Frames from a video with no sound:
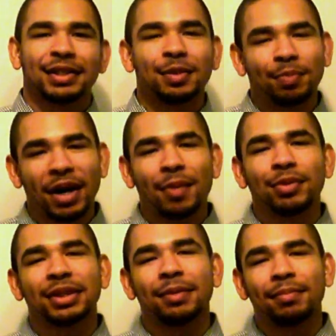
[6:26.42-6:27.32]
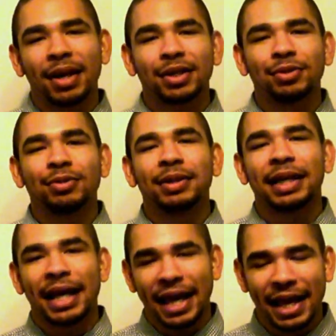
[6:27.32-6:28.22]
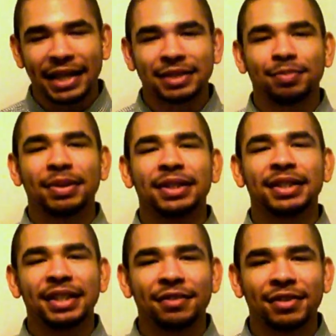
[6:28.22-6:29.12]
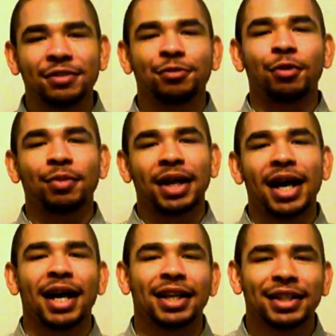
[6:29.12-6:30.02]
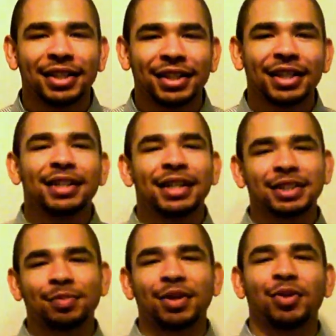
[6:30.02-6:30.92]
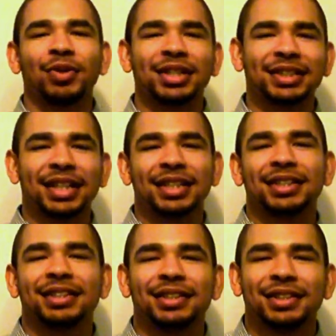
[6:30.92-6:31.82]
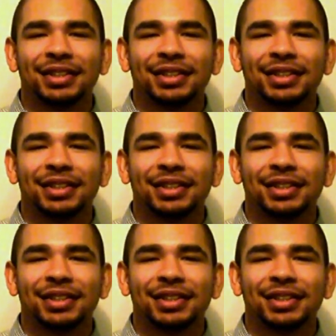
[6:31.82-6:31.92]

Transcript: The Bible that Michael has been given from God. That's a better way to say it.